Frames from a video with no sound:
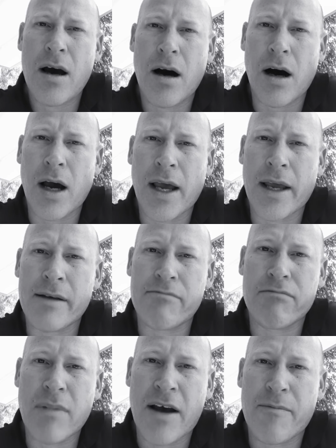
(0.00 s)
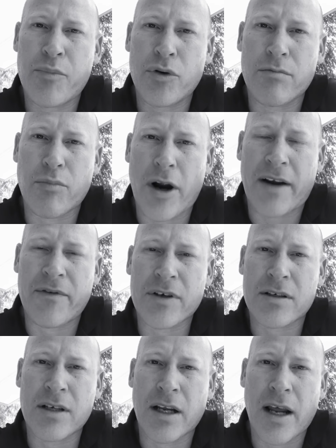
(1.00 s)
I have put
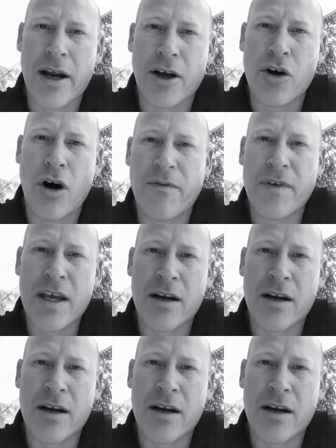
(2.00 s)
breakfast and a coffee,